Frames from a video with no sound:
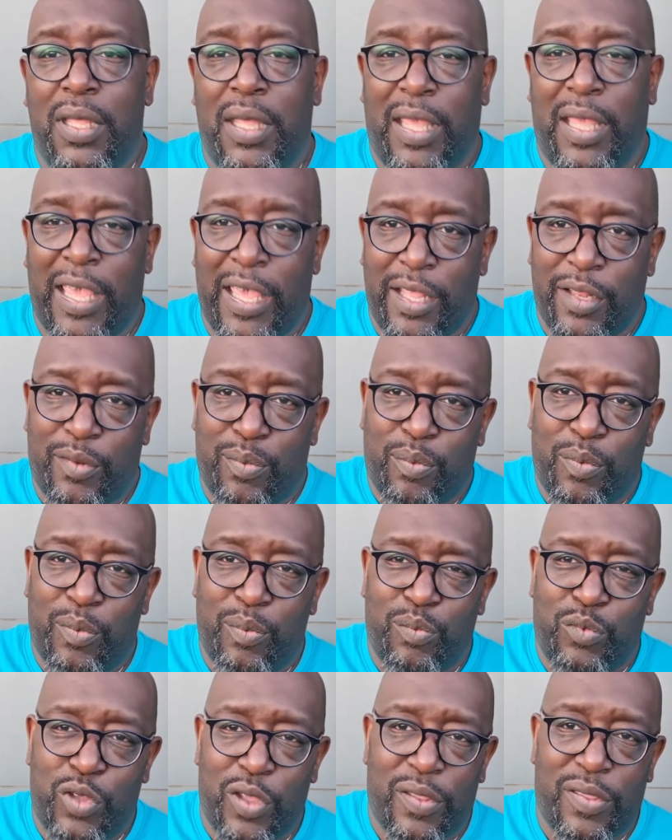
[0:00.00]
it
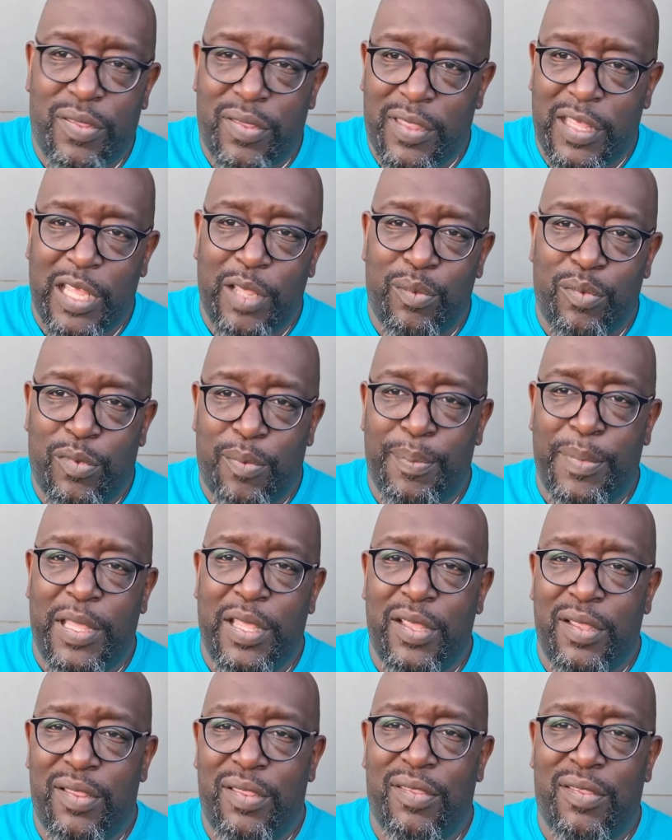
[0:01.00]
just seems to
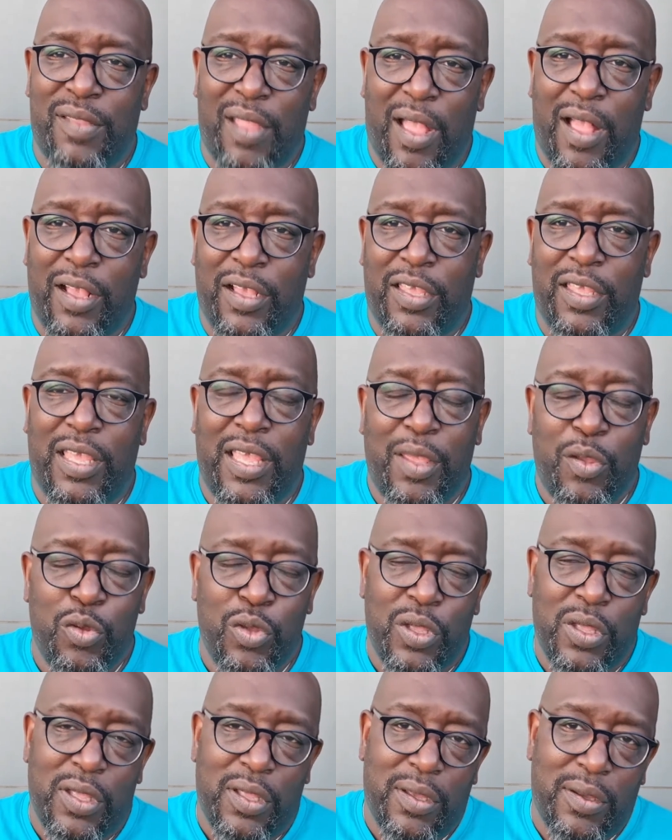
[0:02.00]
be stuck
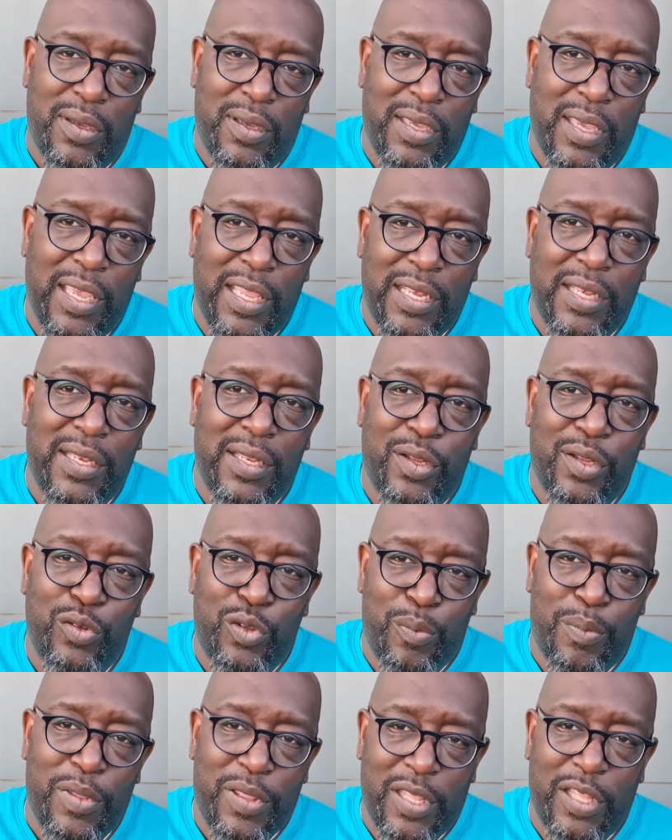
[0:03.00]
in.
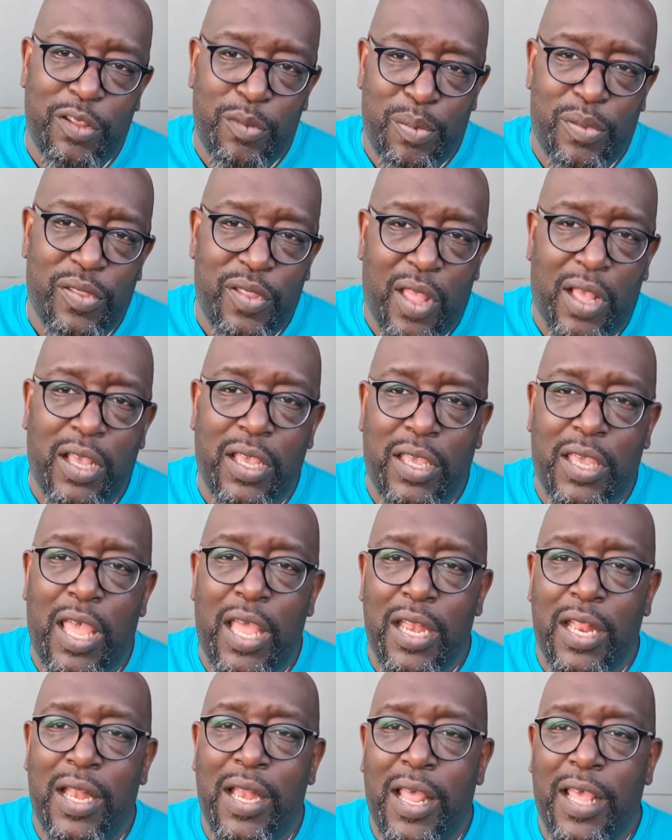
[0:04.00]
You seem to be stuck,
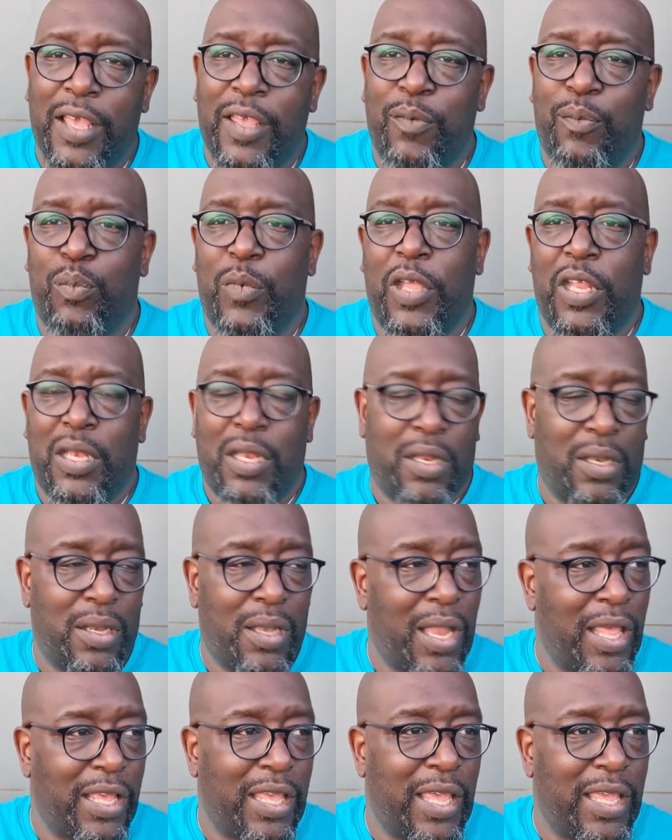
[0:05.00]
kind of like in
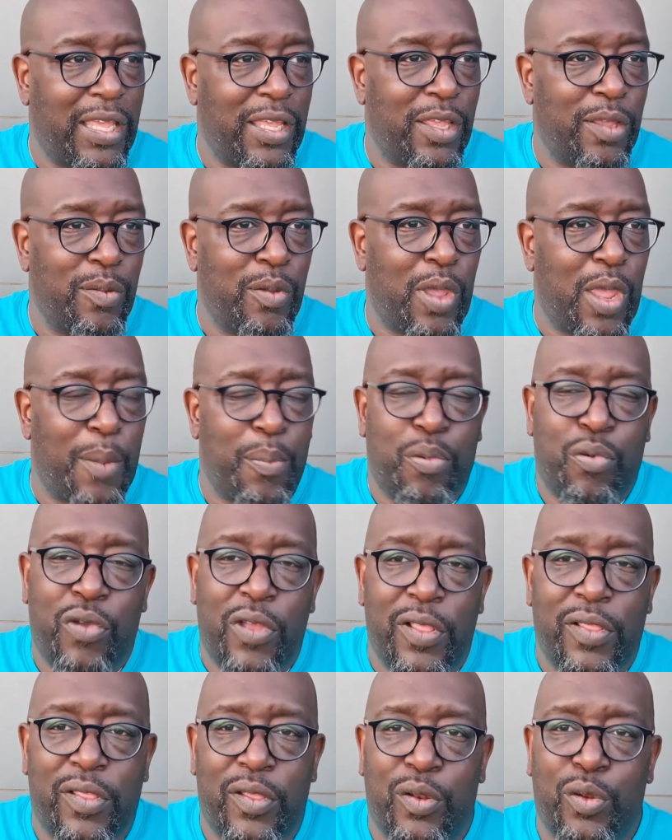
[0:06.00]
like a
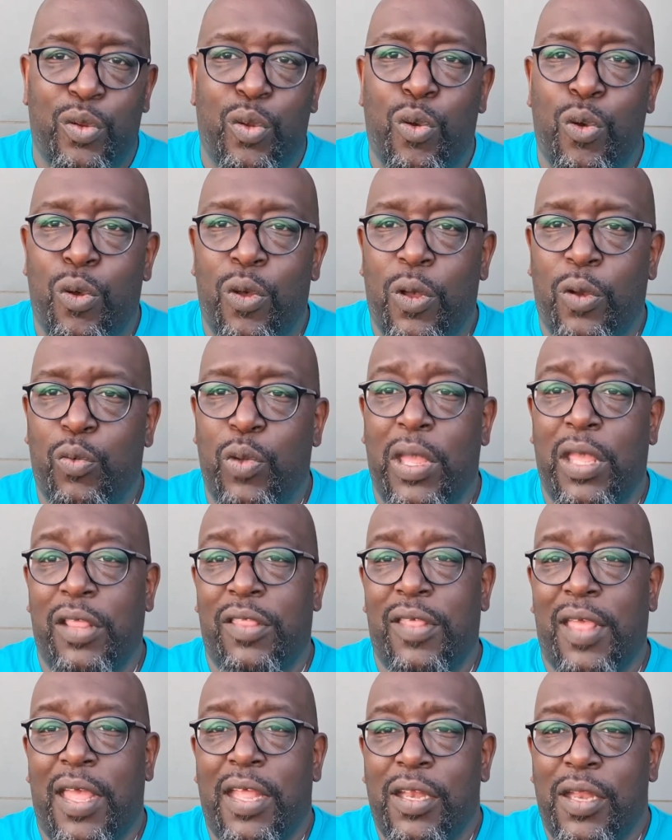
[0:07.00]
prison or a
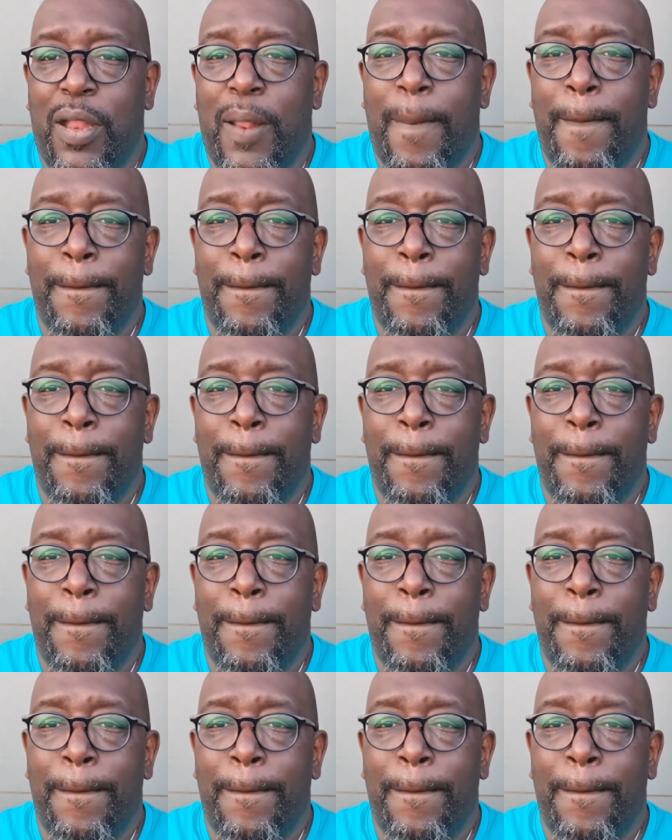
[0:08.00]
quicksand.